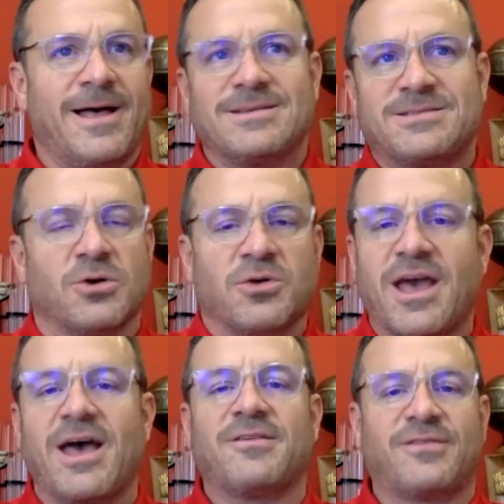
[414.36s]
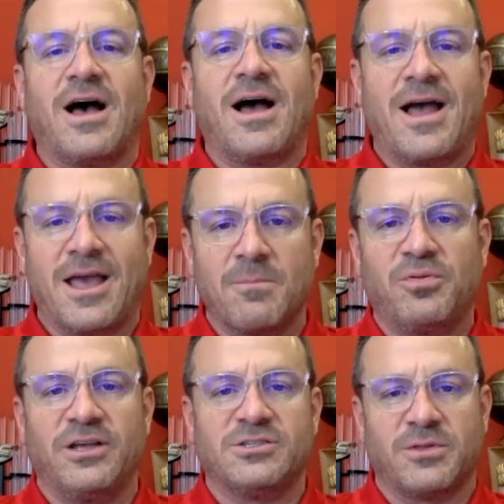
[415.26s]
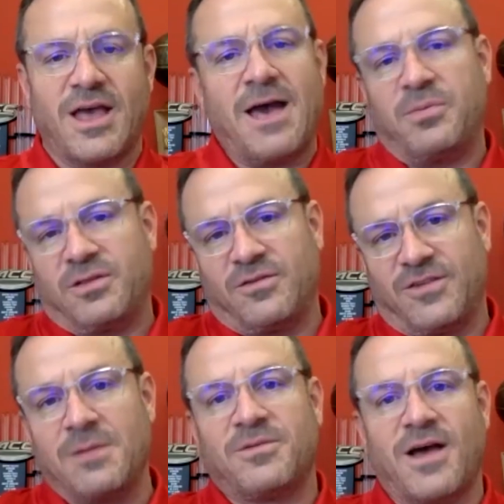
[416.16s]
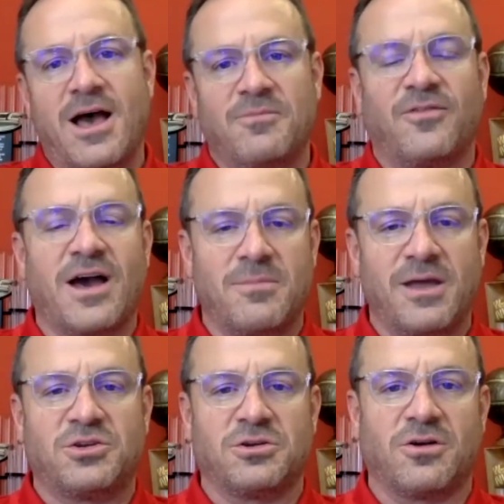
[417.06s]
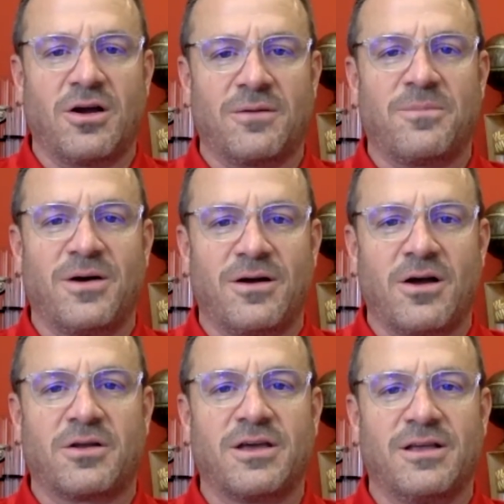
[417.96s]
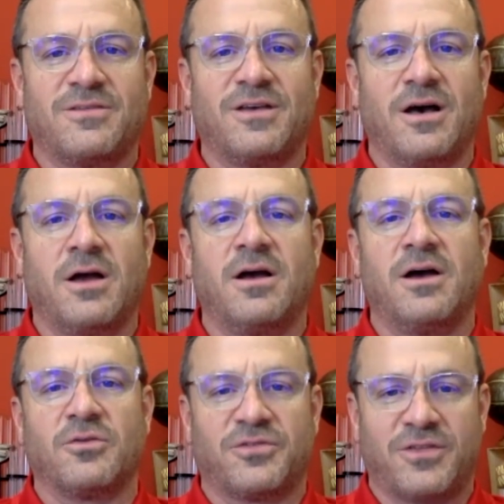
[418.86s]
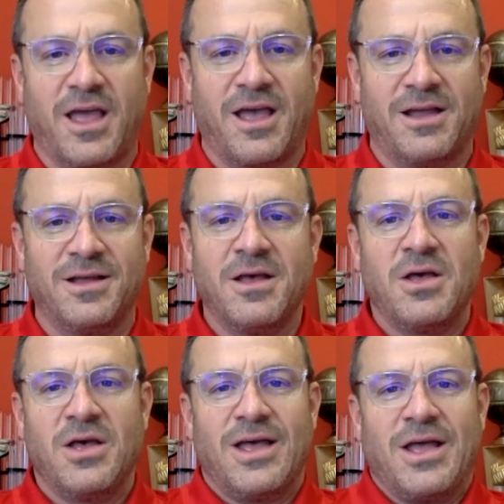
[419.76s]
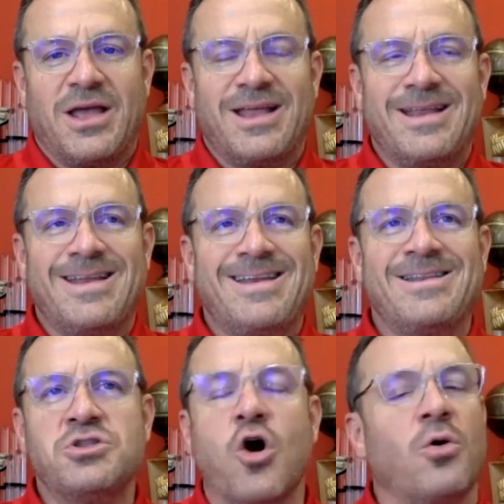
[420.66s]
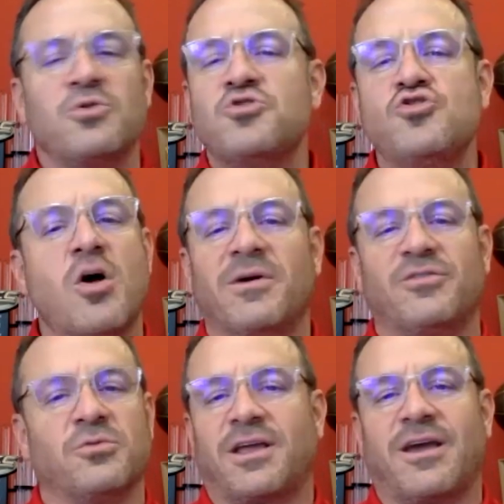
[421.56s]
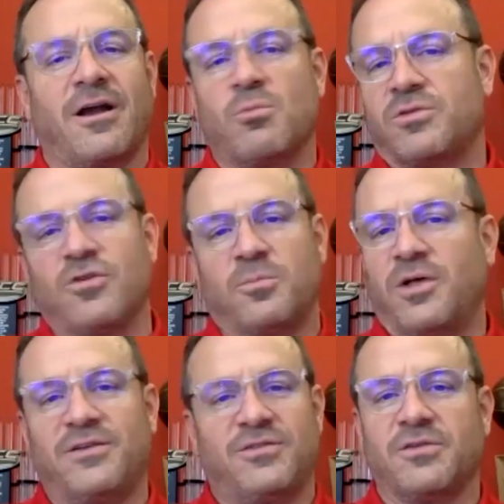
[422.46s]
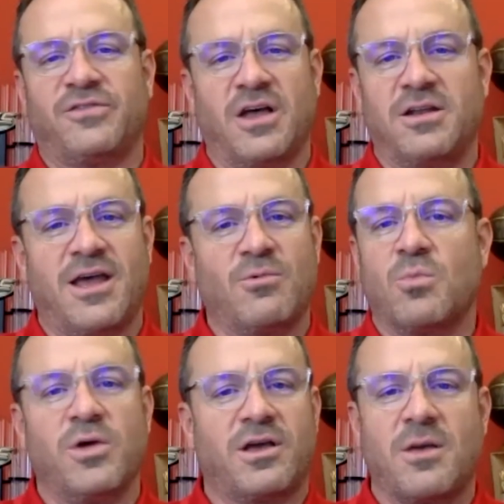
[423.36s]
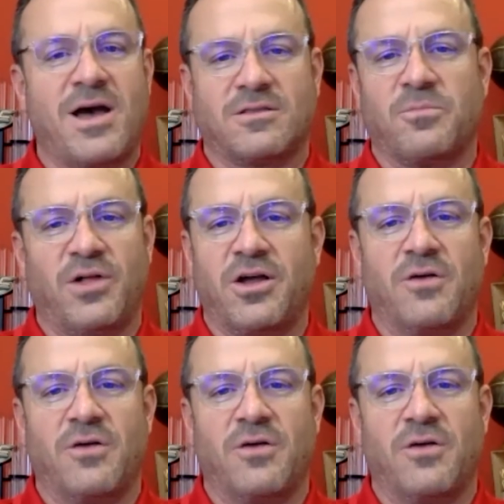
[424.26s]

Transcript: So, yes, I am pleased with that. But at the same time, got to make sure our kids understand nobody's going to care what took place on Sunday when we come out to play